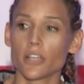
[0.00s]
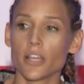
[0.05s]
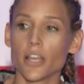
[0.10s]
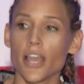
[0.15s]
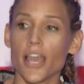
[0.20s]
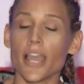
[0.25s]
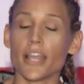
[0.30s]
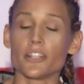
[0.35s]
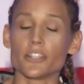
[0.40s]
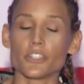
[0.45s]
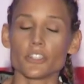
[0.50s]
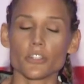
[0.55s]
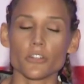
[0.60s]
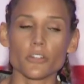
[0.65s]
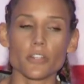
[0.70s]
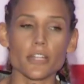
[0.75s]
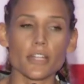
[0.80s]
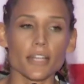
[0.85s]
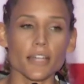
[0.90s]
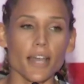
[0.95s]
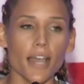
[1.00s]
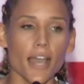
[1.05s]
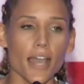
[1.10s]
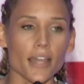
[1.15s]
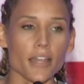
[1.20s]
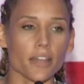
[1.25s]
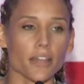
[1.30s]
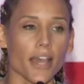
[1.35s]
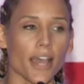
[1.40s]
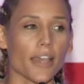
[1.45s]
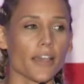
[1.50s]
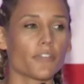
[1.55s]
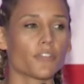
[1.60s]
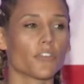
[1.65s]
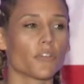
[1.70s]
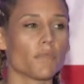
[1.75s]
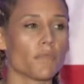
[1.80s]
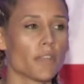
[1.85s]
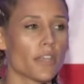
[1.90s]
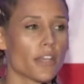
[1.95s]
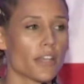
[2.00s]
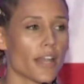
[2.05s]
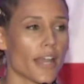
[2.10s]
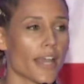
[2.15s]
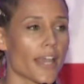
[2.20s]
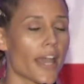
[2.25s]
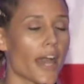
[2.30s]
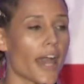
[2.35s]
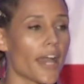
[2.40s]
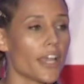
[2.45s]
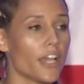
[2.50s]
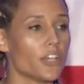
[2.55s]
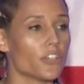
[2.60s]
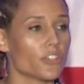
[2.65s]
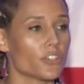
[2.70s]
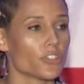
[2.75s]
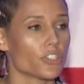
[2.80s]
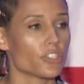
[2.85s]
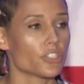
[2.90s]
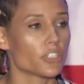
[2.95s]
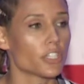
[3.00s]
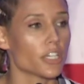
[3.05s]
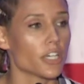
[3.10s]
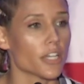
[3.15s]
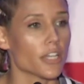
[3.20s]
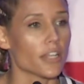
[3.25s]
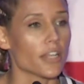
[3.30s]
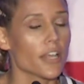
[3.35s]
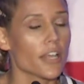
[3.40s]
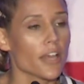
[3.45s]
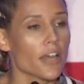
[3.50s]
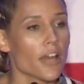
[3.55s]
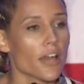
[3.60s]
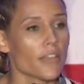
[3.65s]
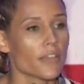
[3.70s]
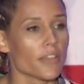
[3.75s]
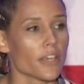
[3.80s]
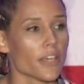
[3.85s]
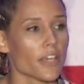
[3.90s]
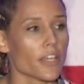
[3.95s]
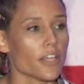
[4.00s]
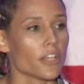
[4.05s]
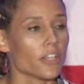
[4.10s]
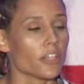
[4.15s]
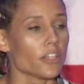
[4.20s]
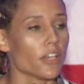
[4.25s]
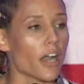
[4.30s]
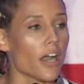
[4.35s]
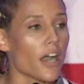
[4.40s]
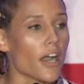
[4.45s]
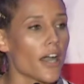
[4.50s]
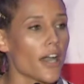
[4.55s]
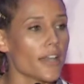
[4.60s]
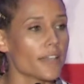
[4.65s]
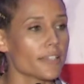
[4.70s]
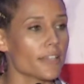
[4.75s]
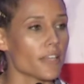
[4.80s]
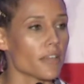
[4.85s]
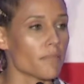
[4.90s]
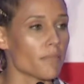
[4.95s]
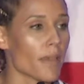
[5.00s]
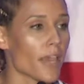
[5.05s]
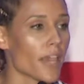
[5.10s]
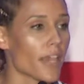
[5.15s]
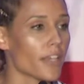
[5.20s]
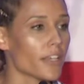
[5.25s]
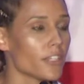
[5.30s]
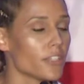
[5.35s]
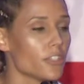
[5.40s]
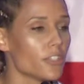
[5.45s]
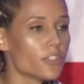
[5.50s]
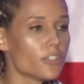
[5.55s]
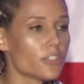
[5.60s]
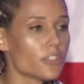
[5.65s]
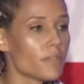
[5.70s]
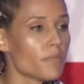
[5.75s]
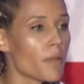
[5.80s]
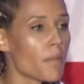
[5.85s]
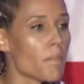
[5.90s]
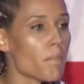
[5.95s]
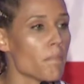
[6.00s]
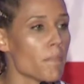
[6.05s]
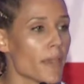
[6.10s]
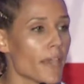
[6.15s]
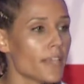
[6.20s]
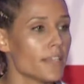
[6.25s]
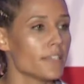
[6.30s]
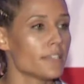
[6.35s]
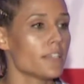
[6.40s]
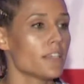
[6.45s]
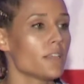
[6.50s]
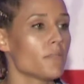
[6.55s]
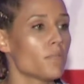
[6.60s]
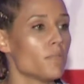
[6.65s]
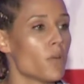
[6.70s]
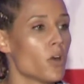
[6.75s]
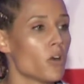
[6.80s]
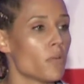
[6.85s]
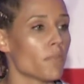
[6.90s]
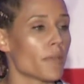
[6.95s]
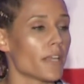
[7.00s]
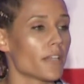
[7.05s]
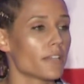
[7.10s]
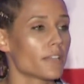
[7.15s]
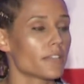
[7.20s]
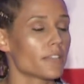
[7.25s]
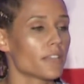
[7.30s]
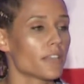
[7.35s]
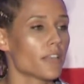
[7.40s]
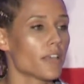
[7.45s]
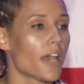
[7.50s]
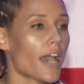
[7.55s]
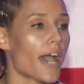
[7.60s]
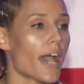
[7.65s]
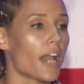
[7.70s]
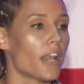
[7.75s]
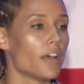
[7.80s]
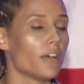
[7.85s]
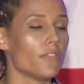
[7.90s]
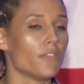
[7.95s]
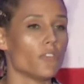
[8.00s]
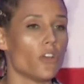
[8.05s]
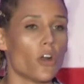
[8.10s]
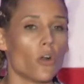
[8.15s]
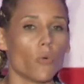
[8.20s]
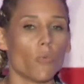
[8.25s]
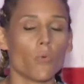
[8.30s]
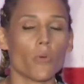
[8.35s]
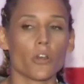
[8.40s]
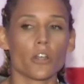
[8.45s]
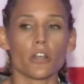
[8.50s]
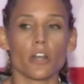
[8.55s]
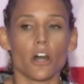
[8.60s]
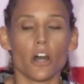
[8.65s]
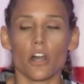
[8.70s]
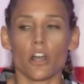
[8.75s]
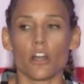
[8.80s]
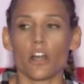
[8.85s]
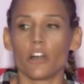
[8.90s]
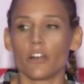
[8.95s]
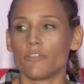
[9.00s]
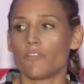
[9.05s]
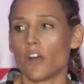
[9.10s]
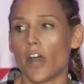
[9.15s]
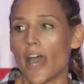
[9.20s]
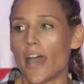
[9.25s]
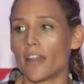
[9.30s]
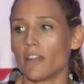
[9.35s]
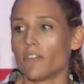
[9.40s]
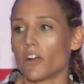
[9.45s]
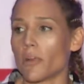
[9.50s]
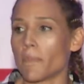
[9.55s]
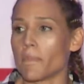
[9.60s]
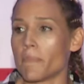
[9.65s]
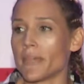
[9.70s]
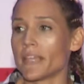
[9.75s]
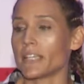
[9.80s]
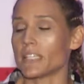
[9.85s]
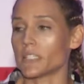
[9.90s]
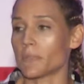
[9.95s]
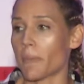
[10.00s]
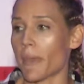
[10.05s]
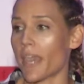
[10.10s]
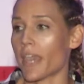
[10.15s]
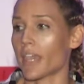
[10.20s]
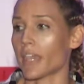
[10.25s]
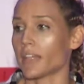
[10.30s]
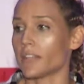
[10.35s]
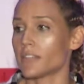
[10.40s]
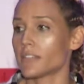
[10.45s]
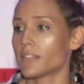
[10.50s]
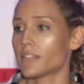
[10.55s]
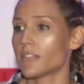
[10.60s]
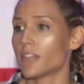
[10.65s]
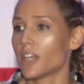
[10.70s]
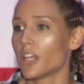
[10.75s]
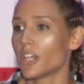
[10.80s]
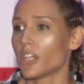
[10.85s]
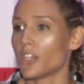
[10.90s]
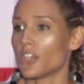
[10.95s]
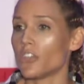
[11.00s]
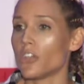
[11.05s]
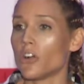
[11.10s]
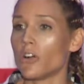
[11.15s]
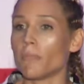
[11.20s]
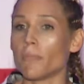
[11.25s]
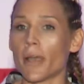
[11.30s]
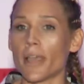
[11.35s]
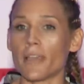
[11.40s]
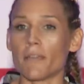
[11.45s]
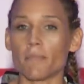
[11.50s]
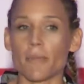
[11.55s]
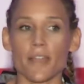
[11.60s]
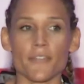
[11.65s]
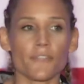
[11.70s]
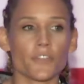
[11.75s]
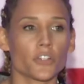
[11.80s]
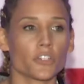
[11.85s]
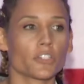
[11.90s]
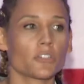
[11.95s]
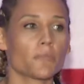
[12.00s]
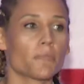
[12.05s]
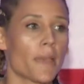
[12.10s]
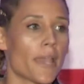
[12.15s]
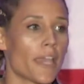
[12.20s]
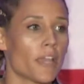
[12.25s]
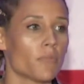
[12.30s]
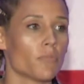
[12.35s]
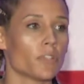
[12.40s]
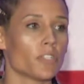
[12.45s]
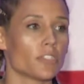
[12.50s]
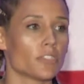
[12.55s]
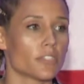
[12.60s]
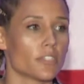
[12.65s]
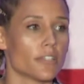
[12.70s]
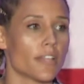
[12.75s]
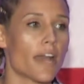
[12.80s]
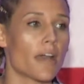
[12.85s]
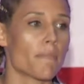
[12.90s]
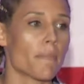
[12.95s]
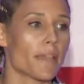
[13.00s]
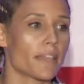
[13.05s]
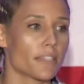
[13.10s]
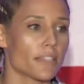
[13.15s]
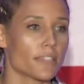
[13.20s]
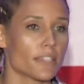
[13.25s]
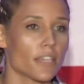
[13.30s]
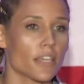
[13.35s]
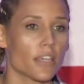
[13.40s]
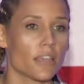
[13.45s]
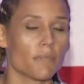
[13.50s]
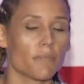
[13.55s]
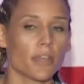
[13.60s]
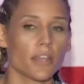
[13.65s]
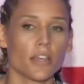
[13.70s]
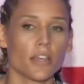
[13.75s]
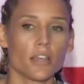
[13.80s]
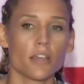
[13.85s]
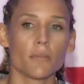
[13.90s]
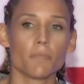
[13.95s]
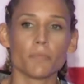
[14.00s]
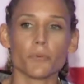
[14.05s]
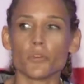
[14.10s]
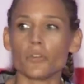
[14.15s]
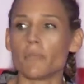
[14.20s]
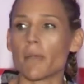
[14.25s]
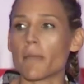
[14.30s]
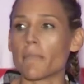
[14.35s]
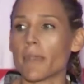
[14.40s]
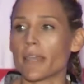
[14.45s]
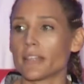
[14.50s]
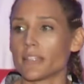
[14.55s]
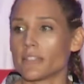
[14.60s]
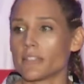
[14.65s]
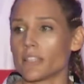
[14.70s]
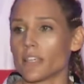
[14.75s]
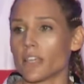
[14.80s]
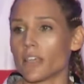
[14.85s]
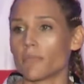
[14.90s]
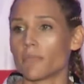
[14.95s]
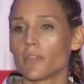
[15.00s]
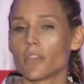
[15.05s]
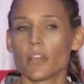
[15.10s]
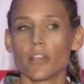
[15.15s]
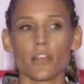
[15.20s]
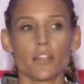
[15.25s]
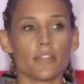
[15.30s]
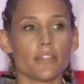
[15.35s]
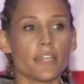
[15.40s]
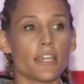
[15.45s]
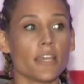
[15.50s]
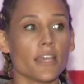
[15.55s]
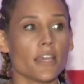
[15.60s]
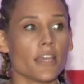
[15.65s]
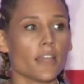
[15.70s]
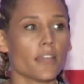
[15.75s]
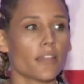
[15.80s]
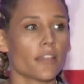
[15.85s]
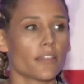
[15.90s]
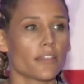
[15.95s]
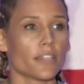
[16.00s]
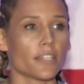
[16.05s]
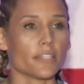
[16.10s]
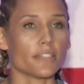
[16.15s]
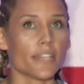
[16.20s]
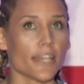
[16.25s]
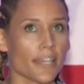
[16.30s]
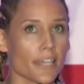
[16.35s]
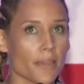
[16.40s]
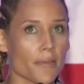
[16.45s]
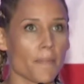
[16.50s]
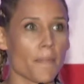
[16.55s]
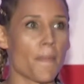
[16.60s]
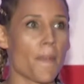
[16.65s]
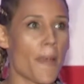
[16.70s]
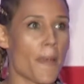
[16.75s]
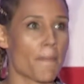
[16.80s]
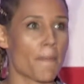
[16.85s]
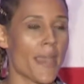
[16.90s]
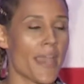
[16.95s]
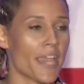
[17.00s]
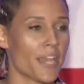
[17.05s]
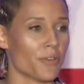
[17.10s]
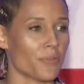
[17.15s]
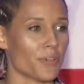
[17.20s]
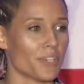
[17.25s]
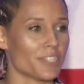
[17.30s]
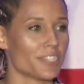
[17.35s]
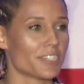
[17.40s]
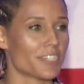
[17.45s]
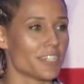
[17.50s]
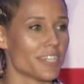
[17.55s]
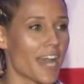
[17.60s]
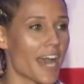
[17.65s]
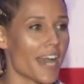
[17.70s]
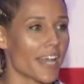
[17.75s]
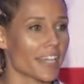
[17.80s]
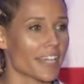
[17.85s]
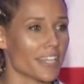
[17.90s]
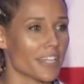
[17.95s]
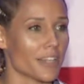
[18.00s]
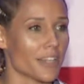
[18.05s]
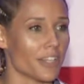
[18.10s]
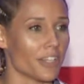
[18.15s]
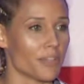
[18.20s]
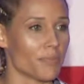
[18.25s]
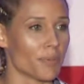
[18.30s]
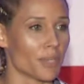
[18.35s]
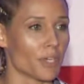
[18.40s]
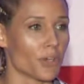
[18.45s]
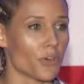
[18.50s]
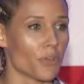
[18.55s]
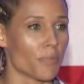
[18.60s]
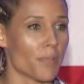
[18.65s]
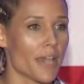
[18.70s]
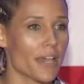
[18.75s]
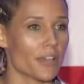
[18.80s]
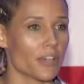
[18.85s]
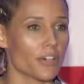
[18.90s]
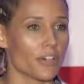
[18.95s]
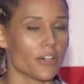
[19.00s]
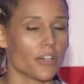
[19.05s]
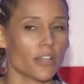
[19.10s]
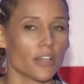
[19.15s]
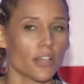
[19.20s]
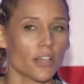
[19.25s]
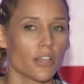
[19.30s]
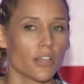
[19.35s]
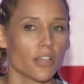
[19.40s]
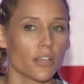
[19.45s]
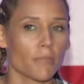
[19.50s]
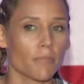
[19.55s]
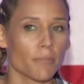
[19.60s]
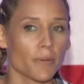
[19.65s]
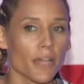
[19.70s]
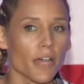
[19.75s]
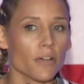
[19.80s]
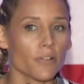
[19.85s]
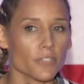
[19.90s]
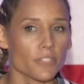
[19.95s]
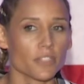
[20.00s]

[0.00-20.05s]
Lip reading: And so then it kind of from then I understood that God can make some amazing moments out of our biggest pains. My first pain was to not make the team. Boom, I make the team. Then the second pain was to not get an Olympic gold medal, but I was an